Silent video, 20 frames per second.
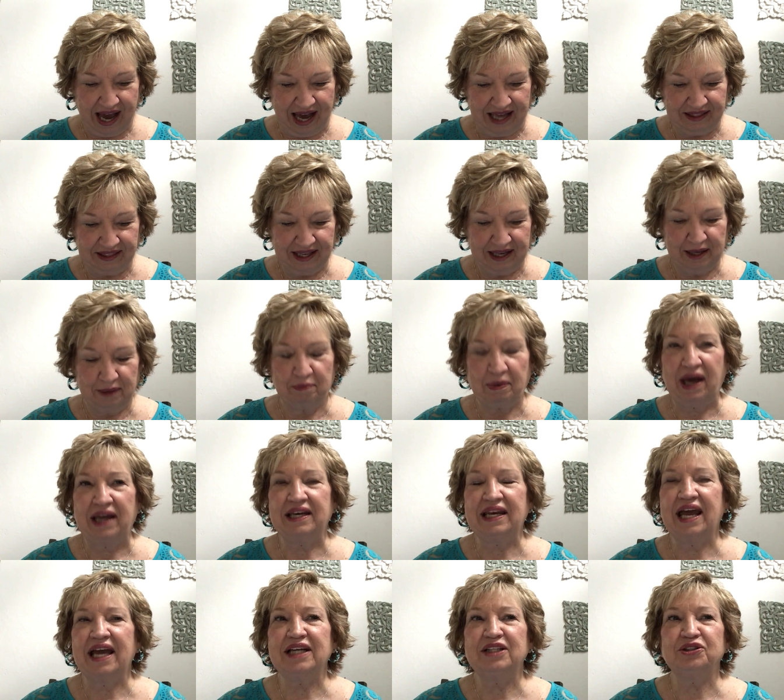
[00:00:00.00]
I think by
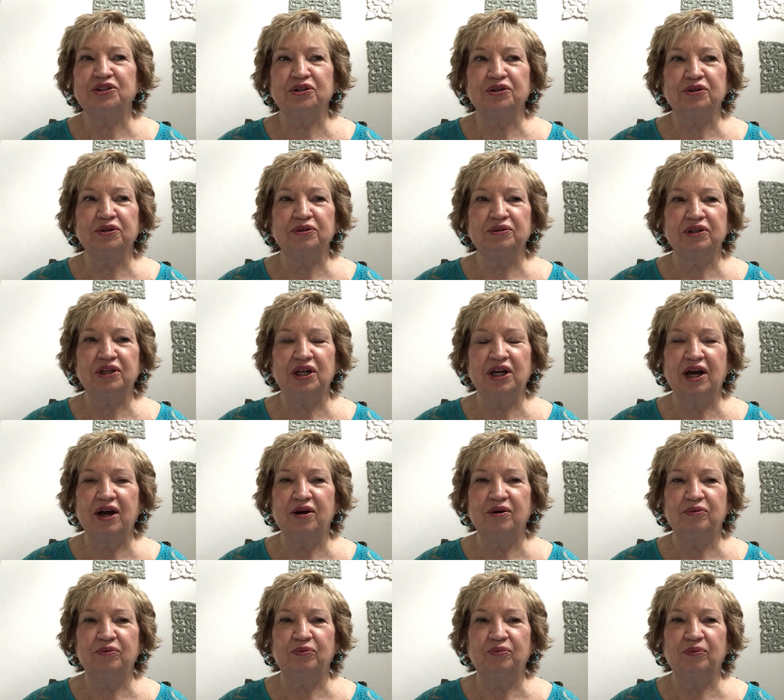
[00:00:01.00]
nature, you
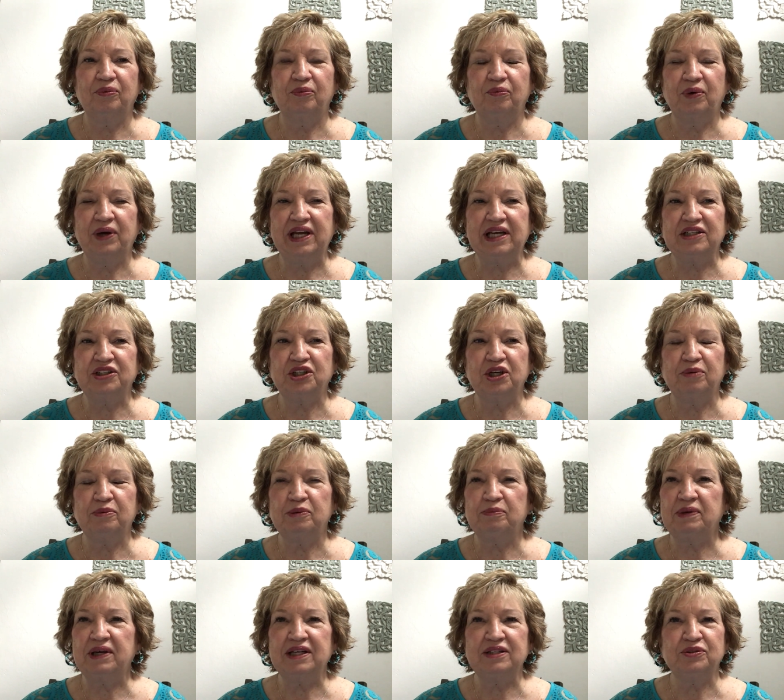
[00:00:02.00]
know, we as
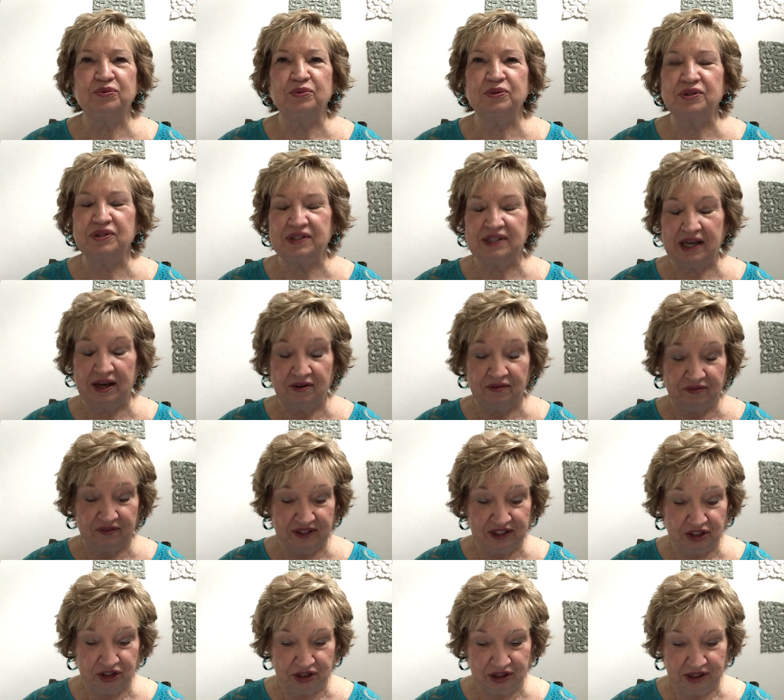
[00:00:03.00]
human beings, we're
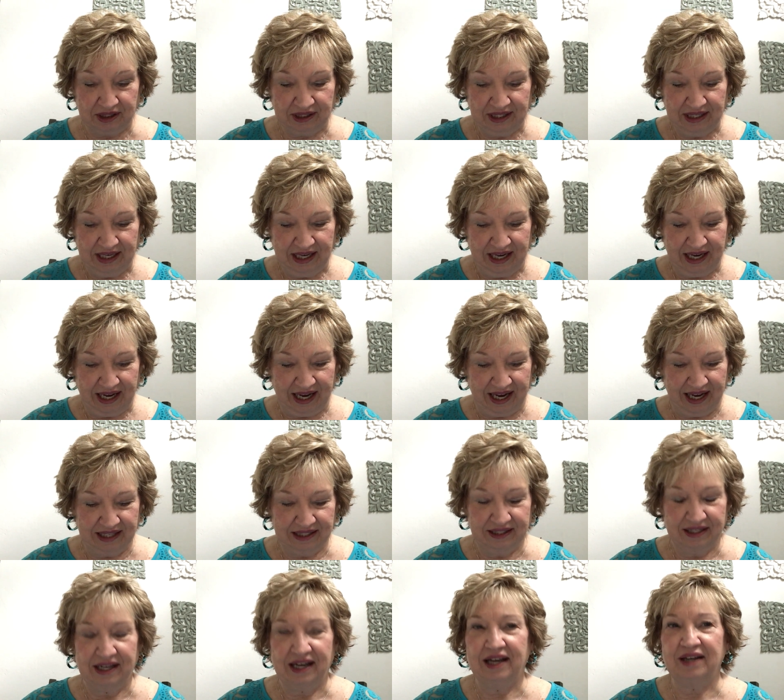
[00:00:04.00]
selfish
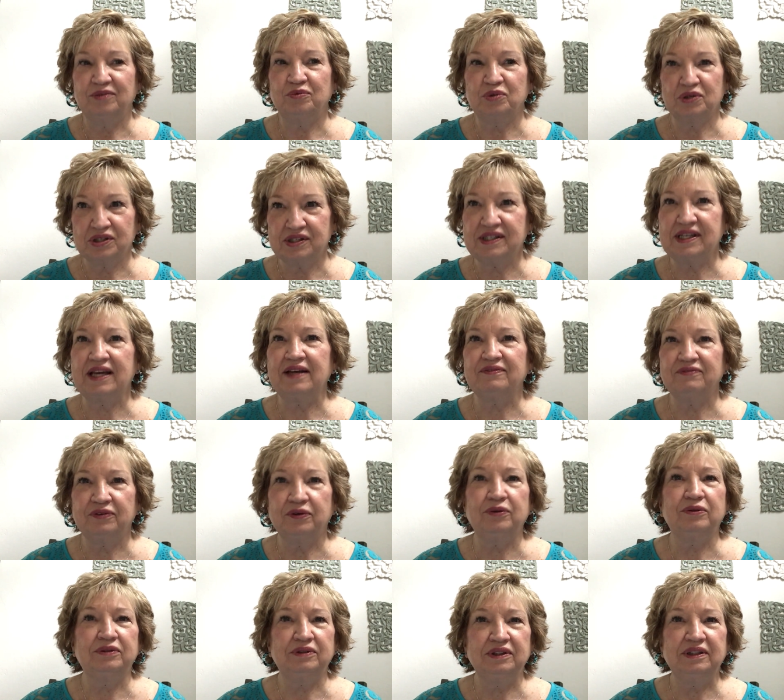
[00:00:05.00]
and uh, we're
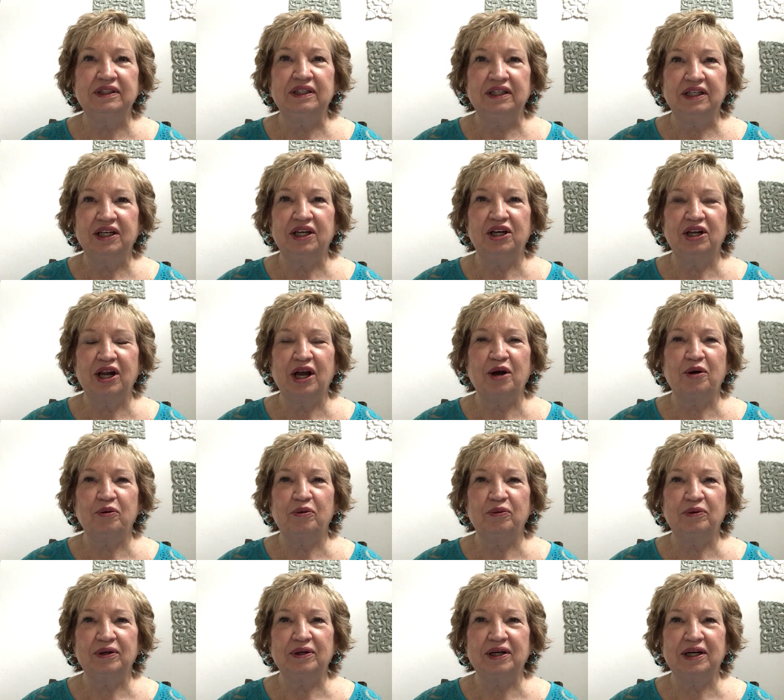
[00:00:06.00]
sinful, you know,
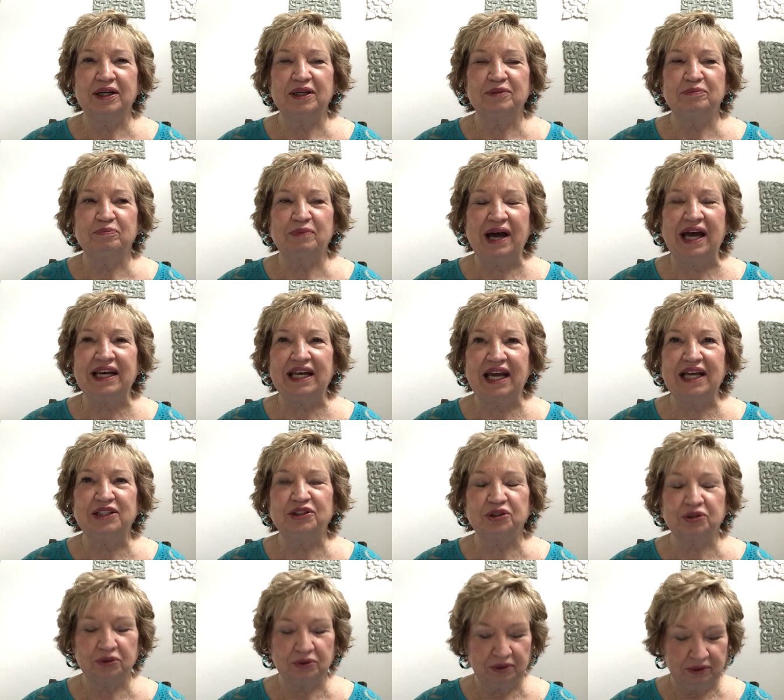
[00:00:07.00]
uh, by
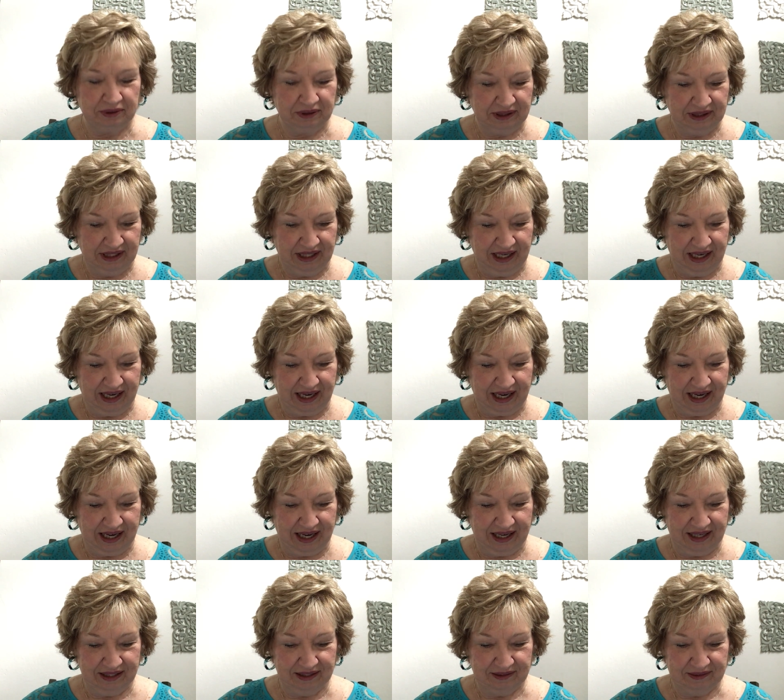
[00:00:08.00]
nature. Uh,